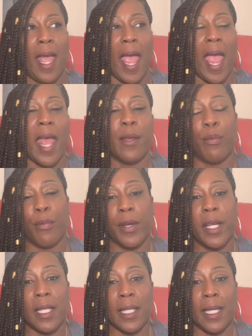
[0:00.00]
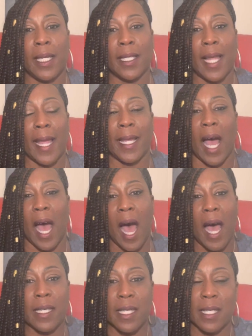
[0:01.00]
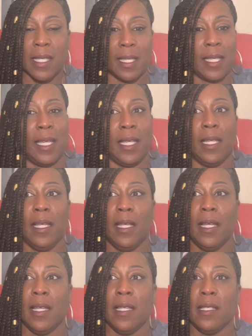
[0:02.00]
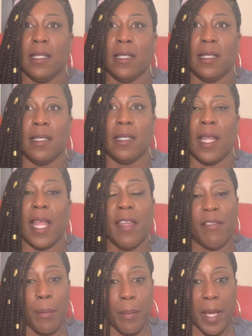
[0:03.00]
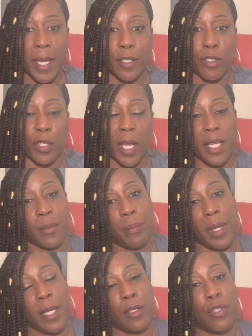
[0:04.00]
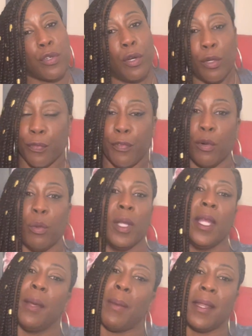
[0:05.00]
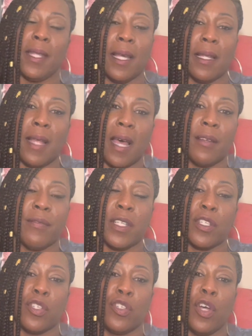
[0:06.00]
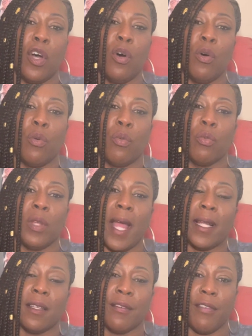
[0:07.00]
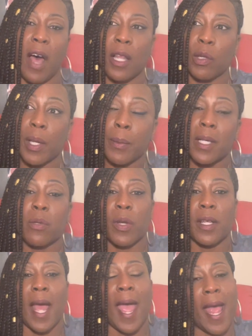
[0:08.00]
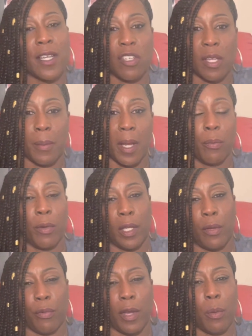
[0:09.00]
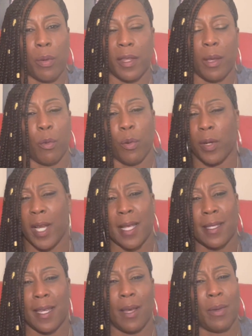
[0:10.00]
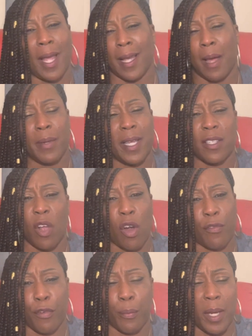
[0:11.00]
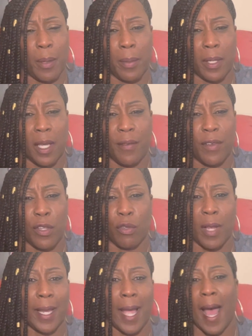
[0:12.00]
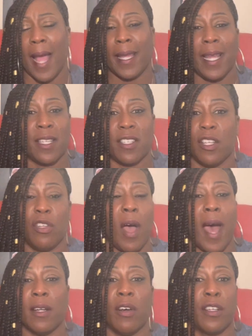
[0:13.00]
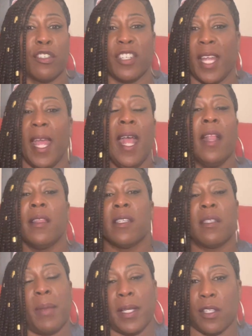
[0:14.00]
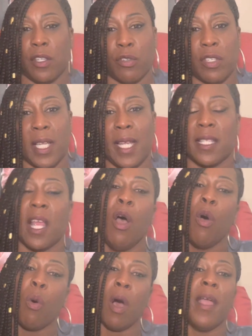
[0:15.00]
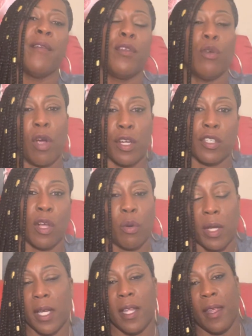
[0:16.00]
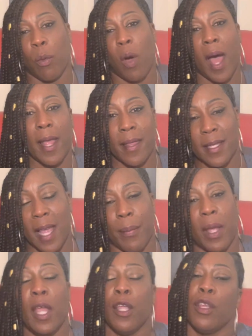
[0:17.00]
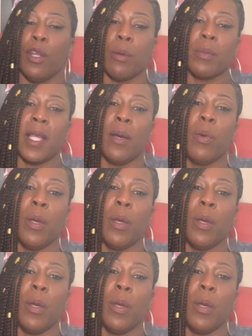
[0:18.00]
really, honestly, even being truthful with him. I think a lot of us don't like to follow him because we're not actually being really real with him. We're not saying it's hard for me to believe in you. I can't see you. I don't understand. This makes no sense. Well, if you are so good, then why did this happen? You know what I'm saying?